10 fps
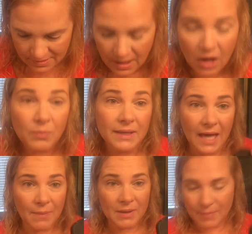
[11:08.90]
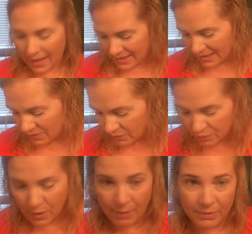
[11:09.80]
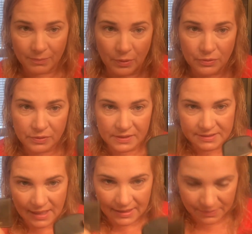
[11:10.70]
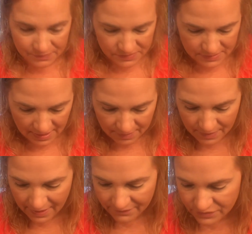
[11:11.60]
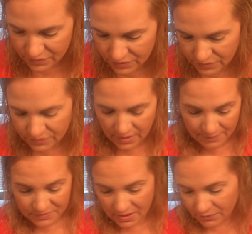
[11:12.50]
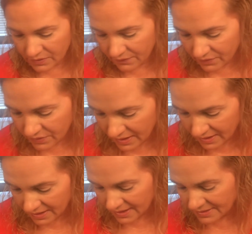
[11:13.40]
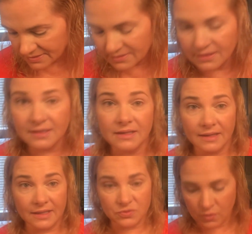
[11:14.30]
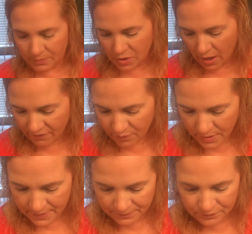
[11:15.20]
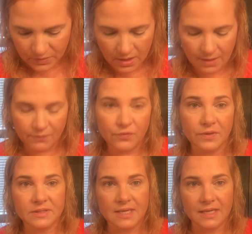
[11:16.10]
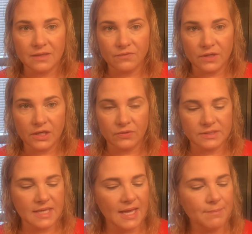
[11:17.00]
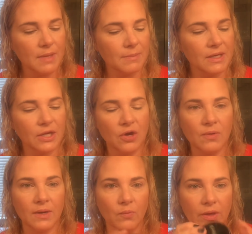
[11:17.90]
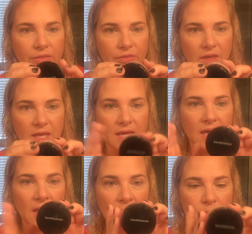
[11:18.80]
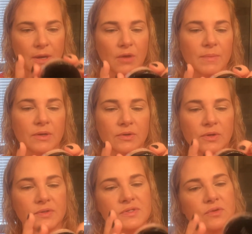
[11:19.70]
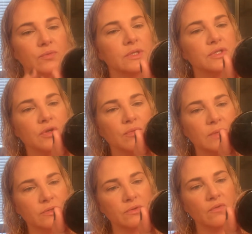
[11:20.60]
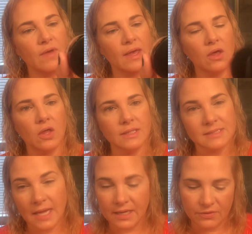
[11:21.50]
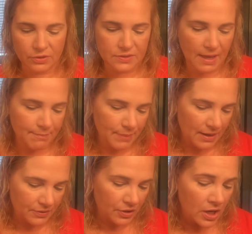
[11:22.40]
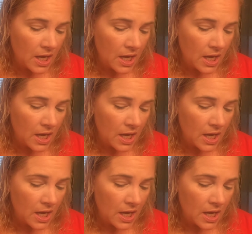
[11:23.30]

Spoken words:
I'll be coming back in with probably both of these items after I'm done with everything in case anything gets rubbed off. But for the sake of the video and time, I'm gonna go in with the Bare Minerals Original Mineral Veil. It's kind of their top powder.